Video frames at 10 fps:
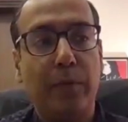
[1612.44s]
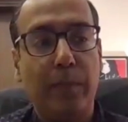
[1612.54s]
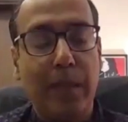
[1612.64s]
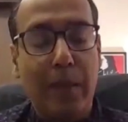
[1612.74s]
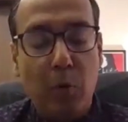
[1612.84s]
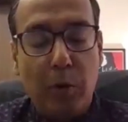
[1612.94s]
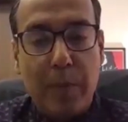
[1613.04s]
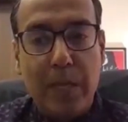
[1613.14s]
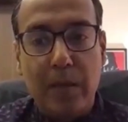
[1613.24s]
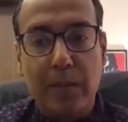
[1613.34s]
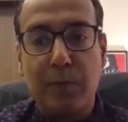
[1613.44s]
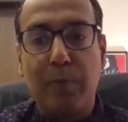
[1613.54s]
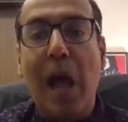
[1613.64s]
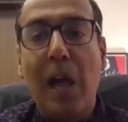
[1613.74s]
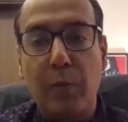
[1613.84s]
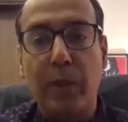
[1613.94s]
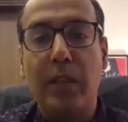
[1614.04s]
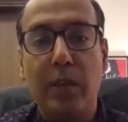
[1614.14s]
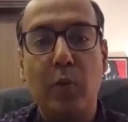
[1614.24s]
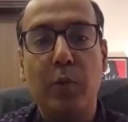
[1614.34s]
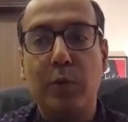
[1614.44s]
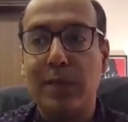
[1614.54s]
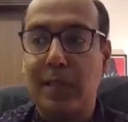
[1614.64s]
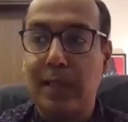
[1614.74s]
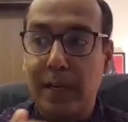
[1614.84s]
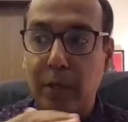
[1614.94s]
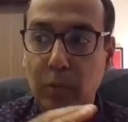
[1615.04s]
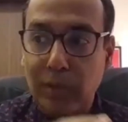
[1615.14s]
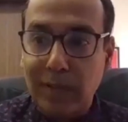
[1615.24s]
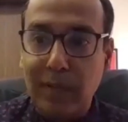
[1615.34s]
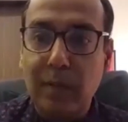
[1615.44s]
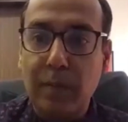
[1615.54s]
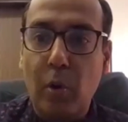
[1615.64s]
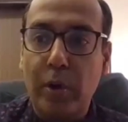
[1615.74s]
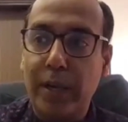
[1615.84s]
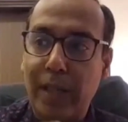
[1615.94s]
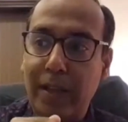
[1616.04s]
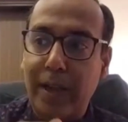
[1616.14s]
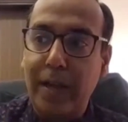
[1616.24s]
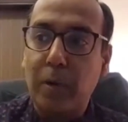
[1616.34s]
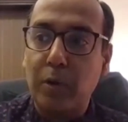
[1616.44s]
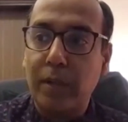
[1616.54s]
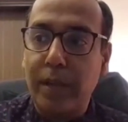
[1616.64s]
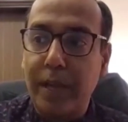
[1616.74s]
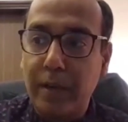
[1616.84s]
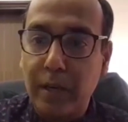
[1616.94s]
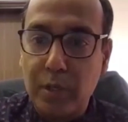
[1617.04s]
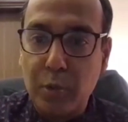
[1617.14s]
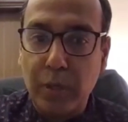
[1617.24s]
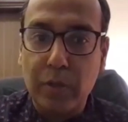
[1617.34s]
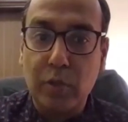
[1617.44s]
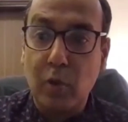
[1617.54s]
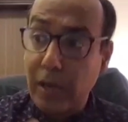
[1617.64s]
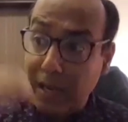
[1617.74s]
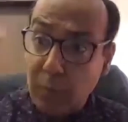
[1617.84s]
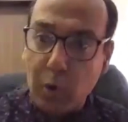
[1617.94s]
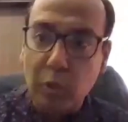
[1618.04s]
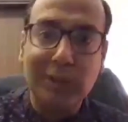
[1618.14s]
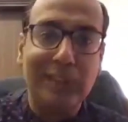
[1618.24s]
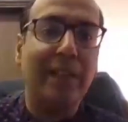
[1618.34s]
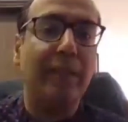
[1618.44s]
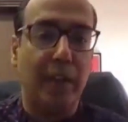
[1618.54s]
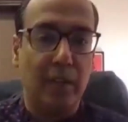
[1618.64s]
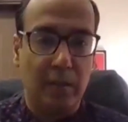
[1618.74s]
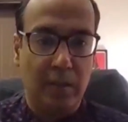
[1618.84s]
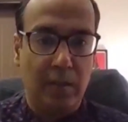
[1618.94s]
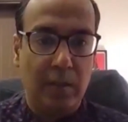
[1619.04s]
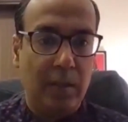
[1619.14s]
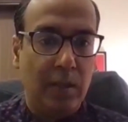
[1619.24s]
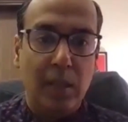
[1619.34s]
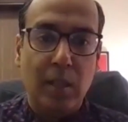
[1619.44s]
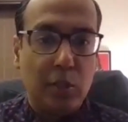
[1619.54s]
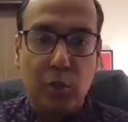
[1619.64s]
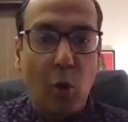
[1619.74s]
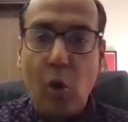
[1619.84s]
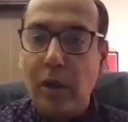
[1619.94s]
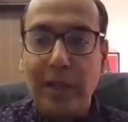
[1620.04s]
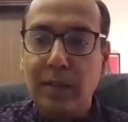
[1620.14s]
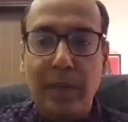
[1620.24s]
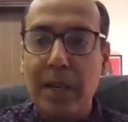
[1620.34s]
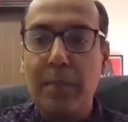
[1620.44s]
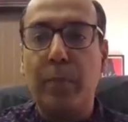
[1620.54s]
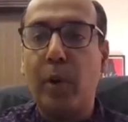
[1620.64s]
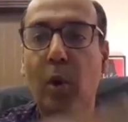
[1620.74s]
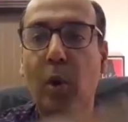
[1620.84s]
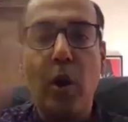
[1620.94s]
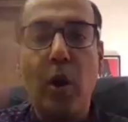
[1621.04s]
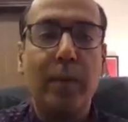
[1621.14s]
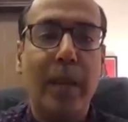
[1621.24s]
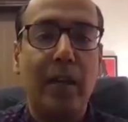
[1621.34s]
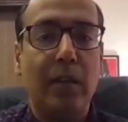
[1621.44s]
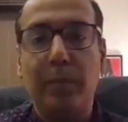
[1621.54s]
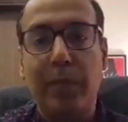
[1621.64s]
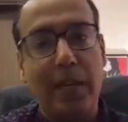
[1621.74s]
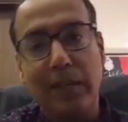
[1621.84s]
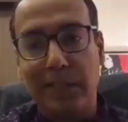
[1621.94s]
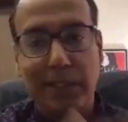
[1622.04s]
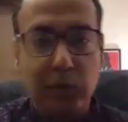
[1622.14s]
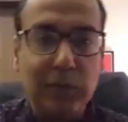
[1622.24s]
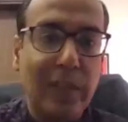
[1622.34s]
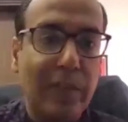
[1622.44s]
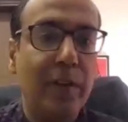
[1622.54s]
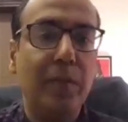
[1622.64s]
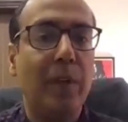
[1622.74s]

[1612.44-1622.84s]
there won't be a spark within you which will say that, this is important. I read about the greater adjutant stork and I want to save it. Stork is a very broad umbrella term. There are 6 or 7